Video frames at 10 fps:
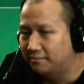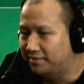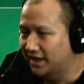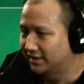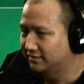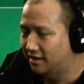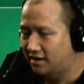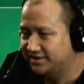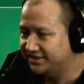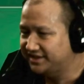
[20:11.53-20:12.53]
But
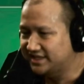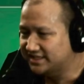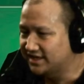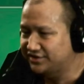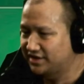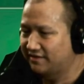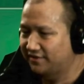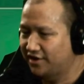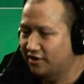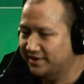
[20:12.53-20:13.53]
honestly, these things you
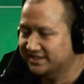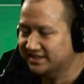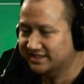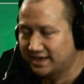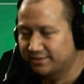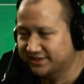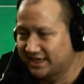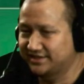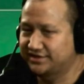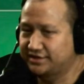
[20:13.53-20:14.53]
never know because the sample
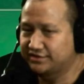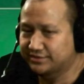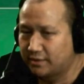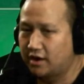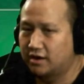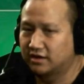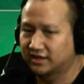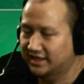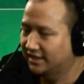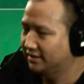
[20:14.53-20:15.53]
size is too small.
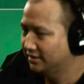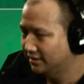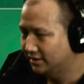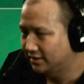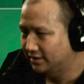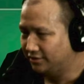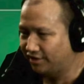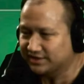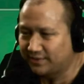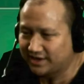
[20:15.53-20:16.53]
Like
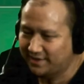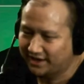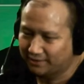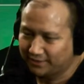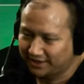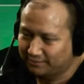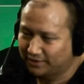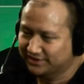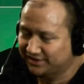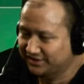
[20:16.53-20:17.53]
Chris Moneymaker winning the
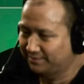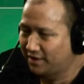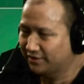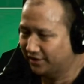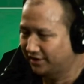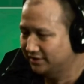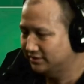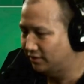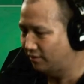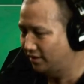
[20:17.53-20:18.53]
World Series of Poker,
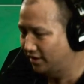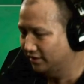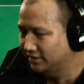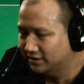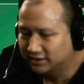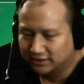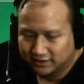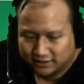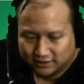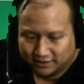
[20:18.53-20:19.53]
or
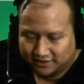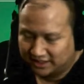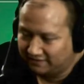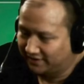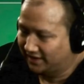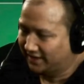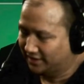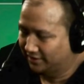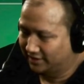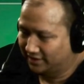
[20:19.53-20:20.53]
even like
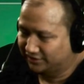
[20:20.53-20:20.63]
a